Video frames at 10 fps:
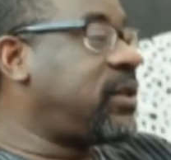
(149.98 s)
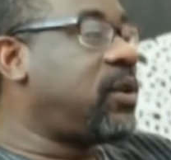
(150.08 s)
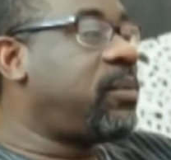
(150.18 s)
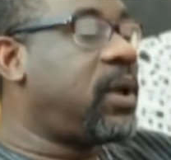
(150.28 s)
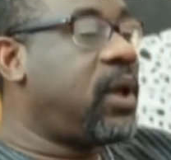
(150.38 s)

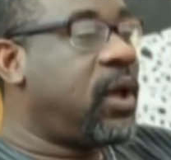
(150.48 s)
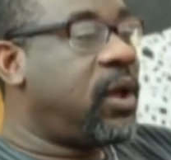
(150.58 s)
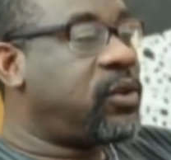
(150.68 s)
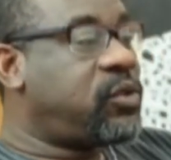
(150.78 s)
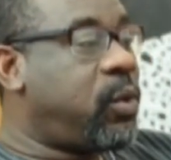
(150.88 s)
set up.
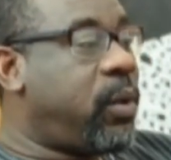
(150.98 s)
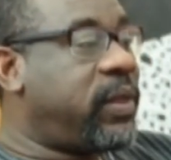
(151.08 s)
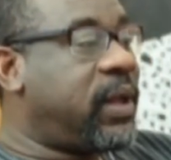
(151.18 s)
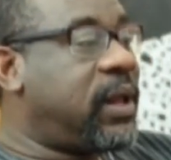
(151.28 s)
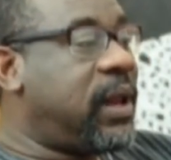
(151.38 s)
So
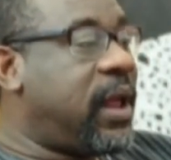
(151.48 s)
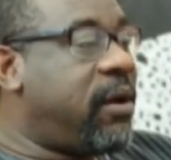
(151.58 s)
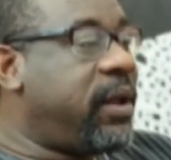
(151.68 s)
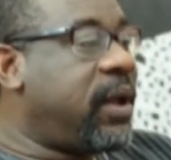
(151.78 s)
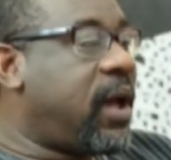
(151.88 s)
we're the
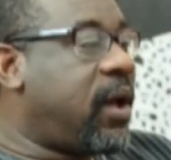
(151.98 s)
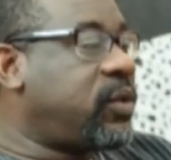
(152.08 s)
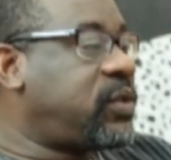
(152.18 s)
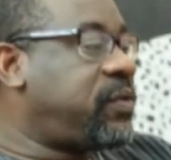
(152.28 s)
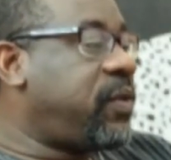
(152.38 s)
clearing
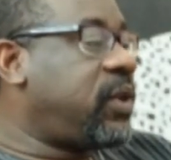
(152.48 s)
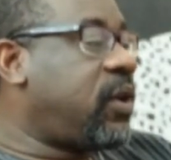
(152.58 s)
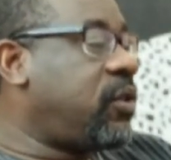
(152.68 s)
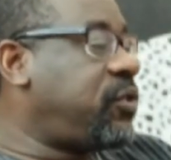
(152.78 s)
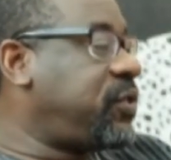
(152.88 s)
house for
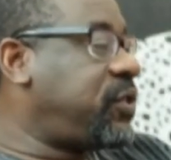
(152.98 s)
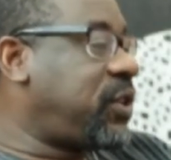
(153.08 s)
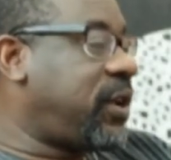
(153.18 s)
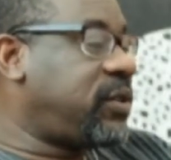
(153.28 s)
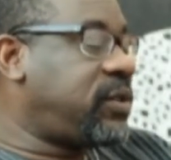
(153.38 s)
the country's
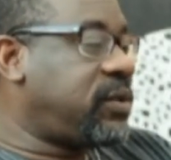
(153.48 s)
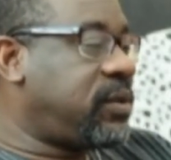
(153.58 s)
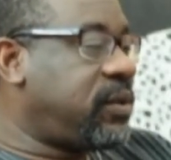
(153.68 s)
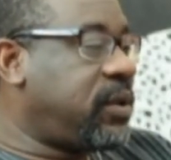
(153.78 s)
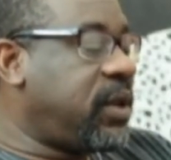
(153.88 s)
checks,
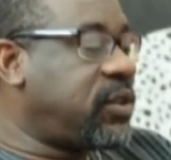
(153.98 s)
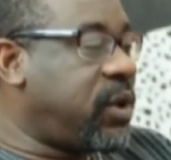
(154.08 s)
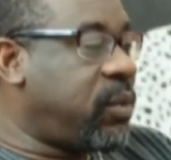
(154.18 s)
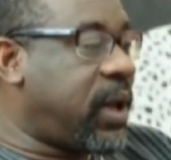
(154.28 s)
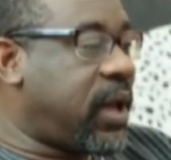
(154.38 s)
the
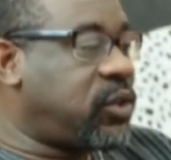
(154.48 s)
days when we